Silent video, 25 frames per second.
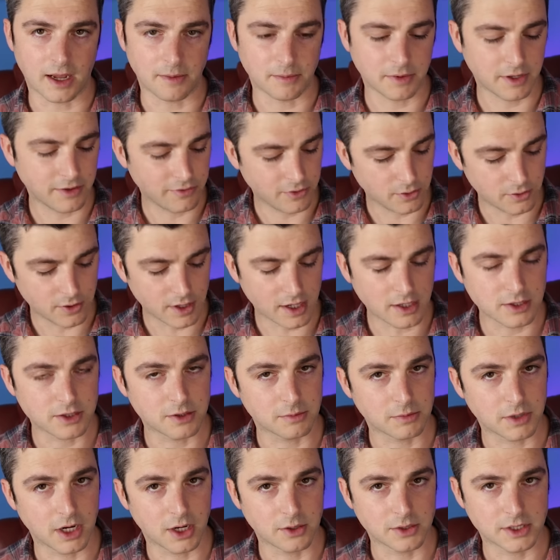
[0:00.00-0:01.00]
Give you a nice
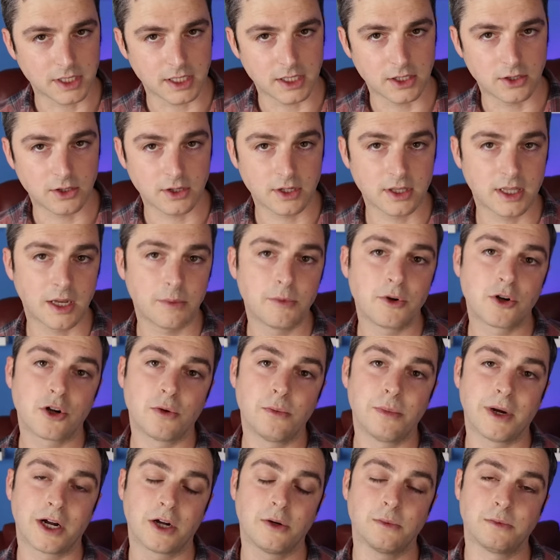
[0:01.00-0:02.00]
up-closey look, then we'll
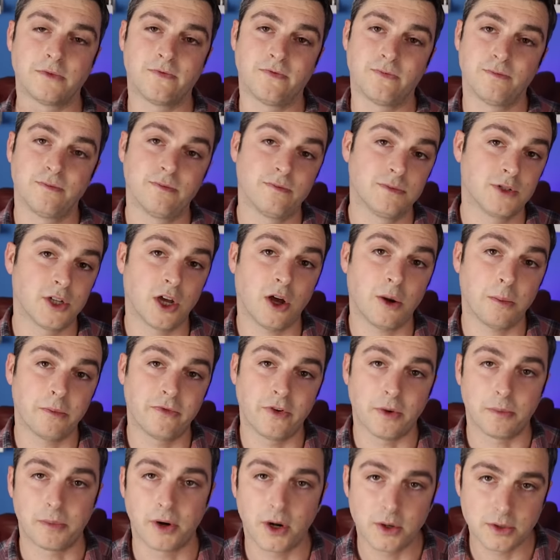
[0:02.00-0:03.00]
come back up top
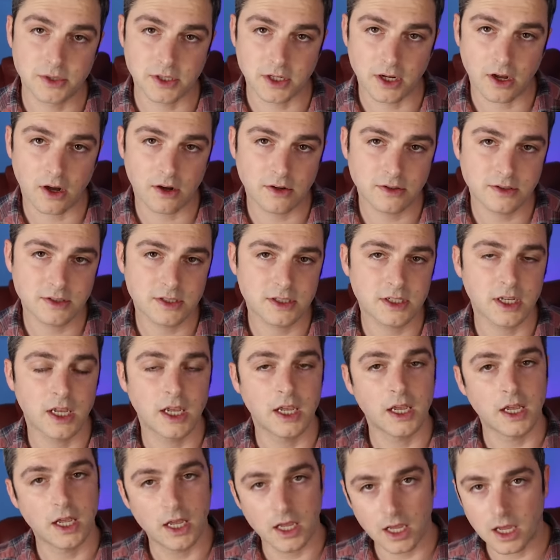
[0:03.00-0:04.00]
for pros and cons,
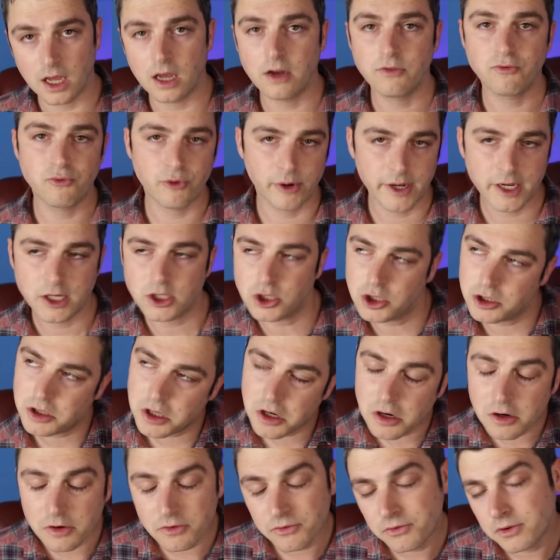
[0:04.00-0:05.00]
of which
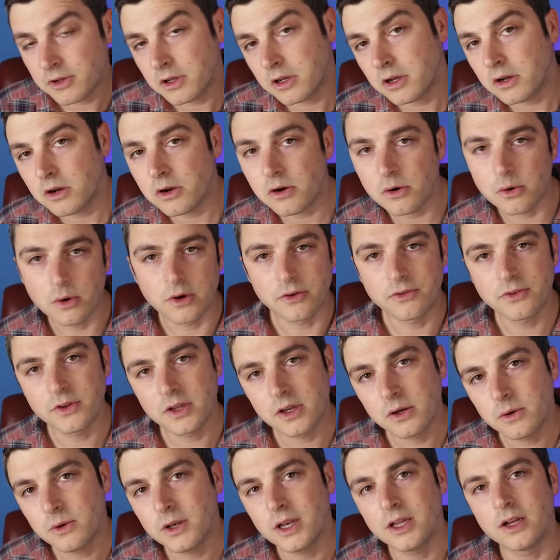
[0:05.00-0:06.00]
there are a few
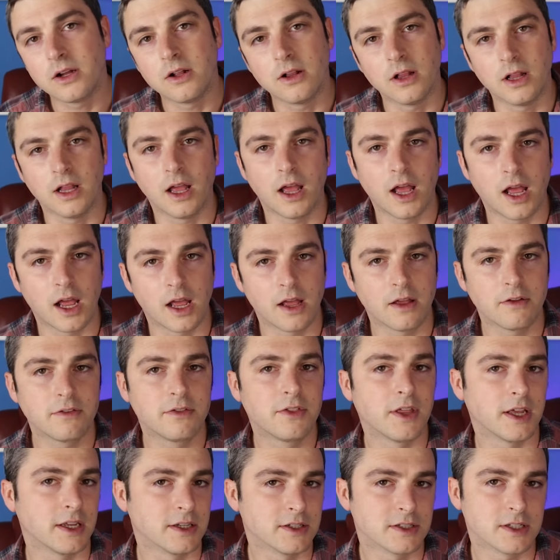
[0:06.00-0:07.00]
little
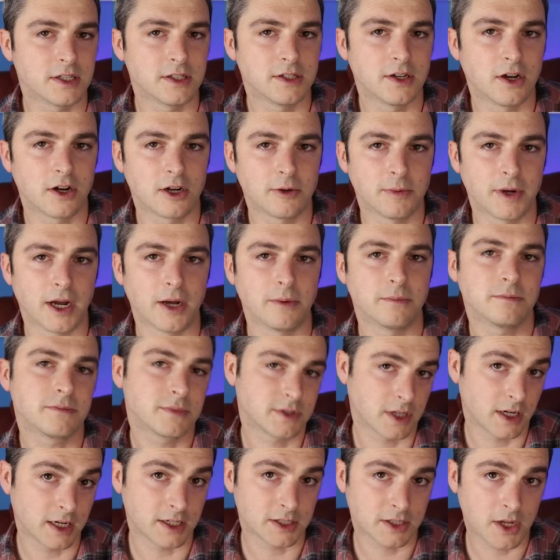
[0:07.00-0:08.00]
things to talk about.
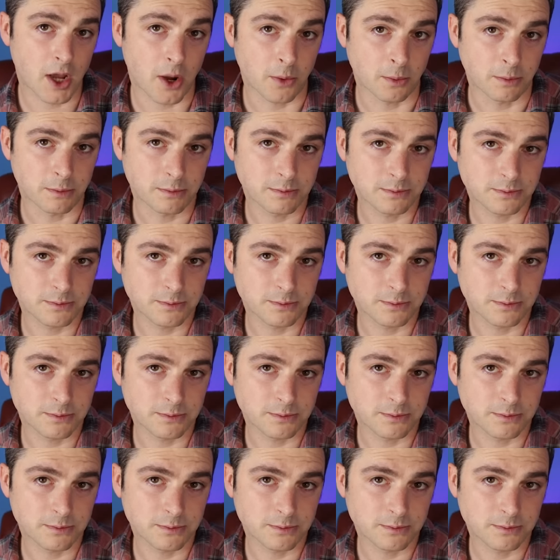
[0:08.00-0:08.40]
So let's go.